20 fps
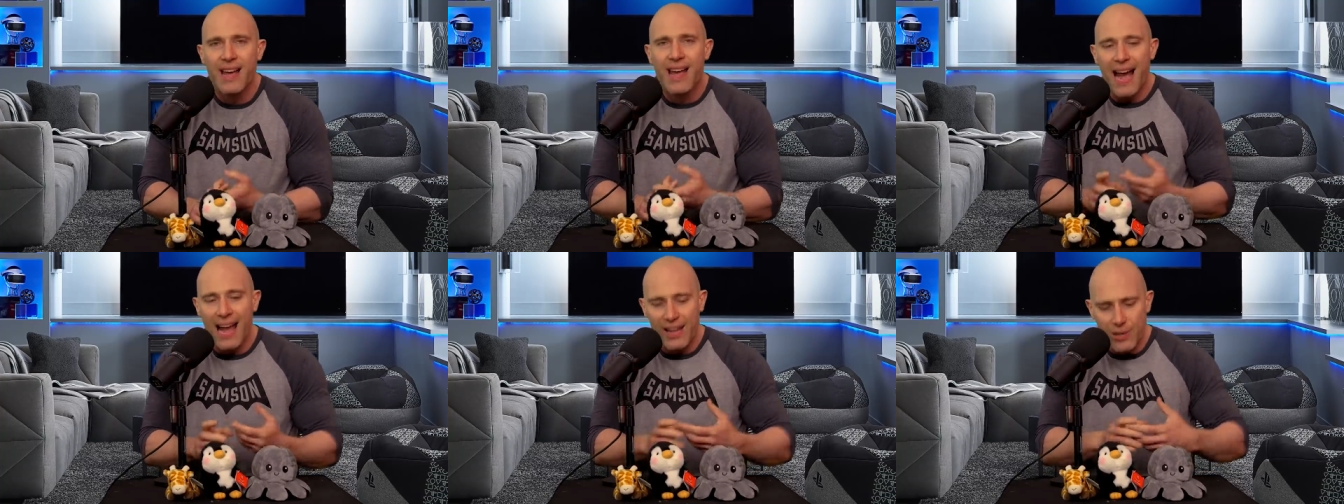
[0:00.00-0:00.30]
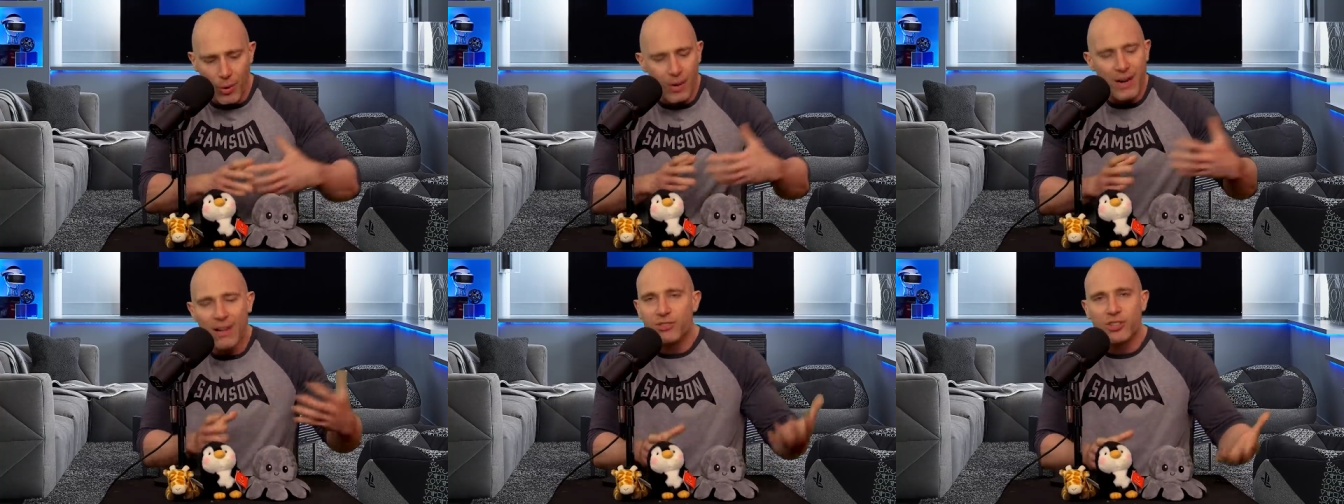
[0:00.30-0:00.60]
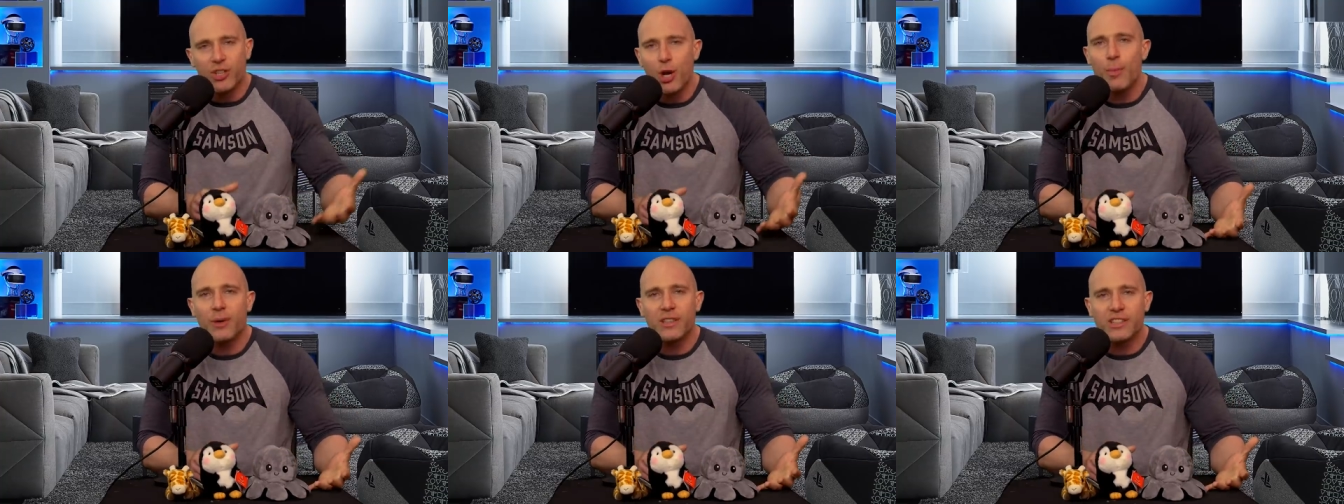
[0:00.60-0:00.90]
and you only have
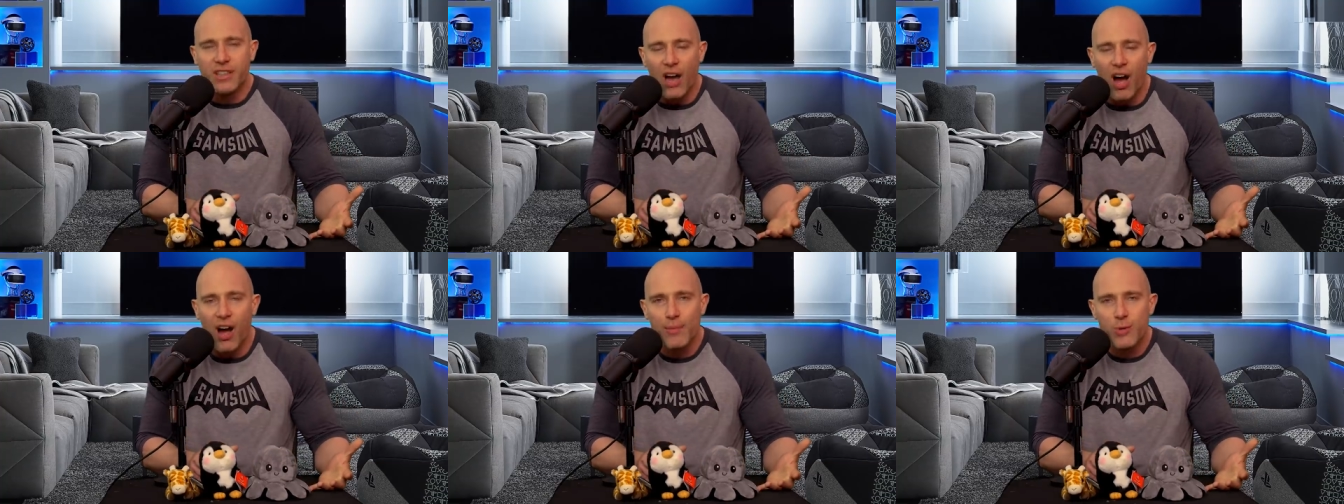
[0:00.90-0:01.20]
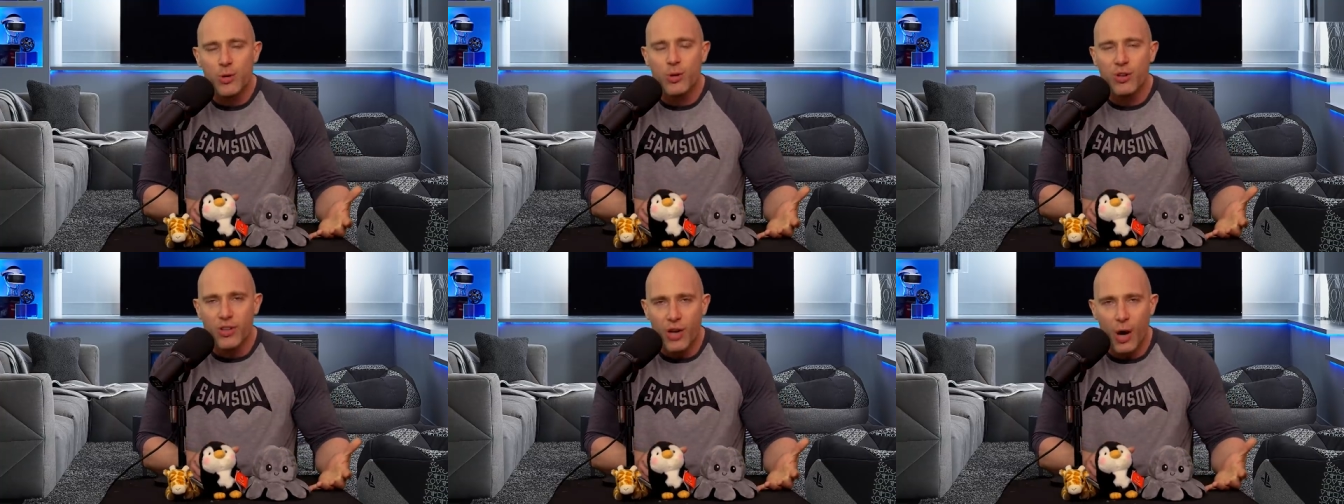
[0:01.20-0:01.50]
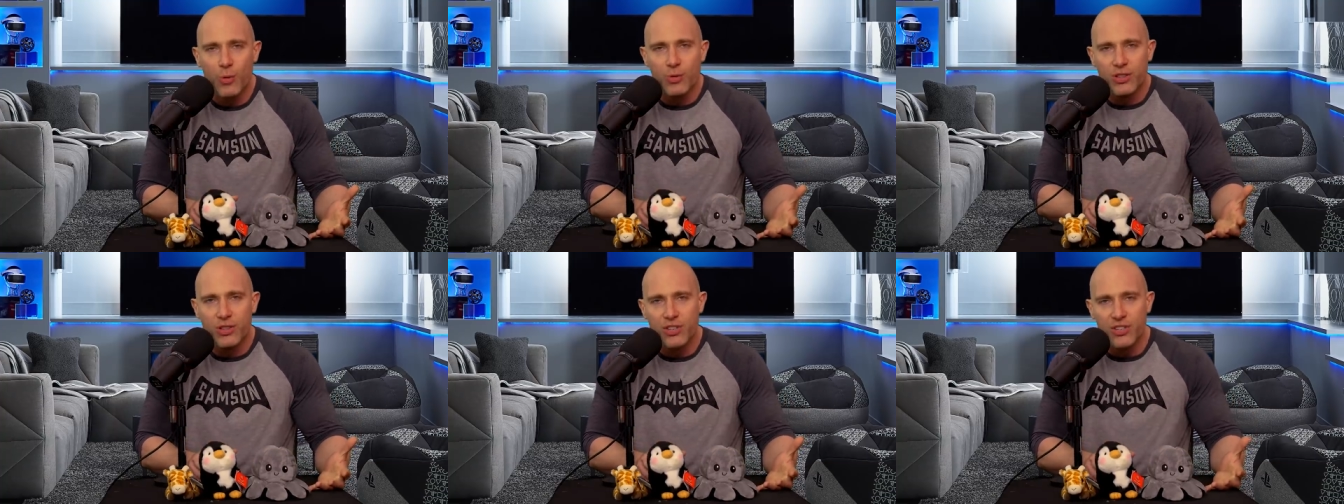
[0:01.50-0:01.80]
so much time you can
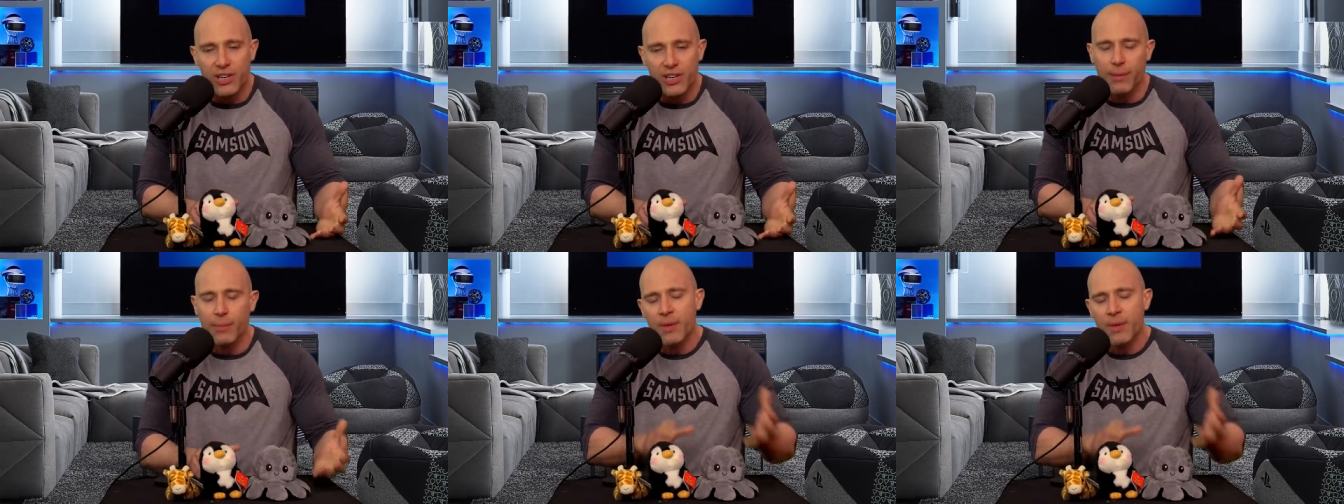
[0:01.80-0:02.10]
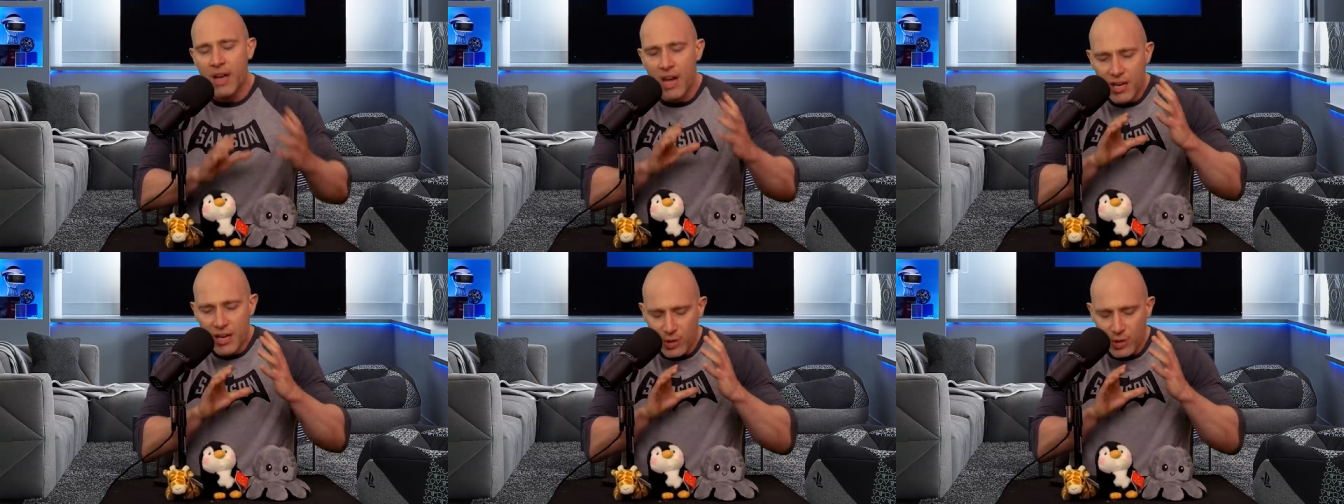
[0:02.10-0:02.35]
go to the gym.